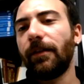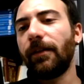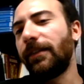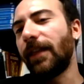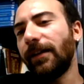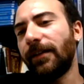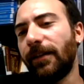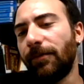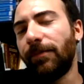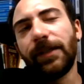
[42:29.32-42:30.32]
the,
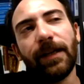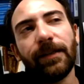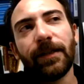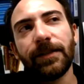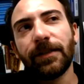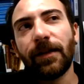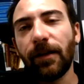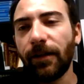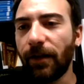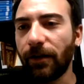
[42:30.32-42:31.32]
the big data,
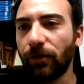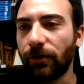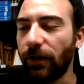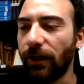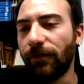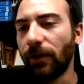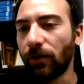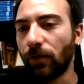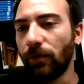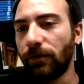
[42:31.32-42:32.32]
etc., they are not evil or
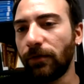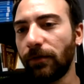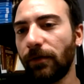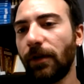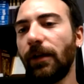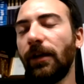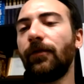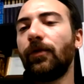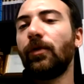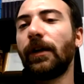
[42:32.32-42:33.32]
good.
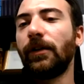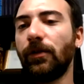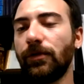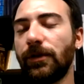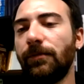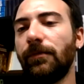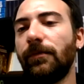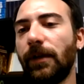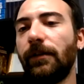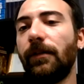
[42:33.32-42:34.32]
If you can use them
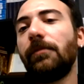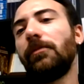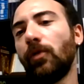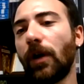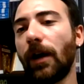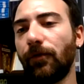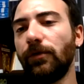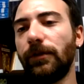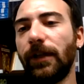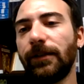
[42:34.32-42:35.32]
and you have
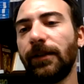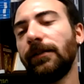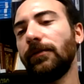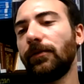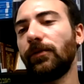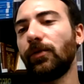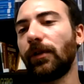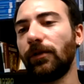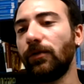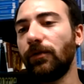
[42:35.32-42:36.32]
good data, you
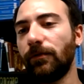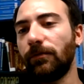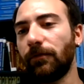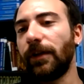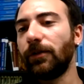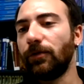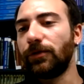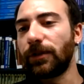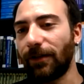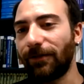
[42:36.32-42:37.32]
can do very good
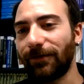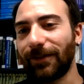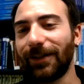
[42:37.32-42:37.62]
stuff.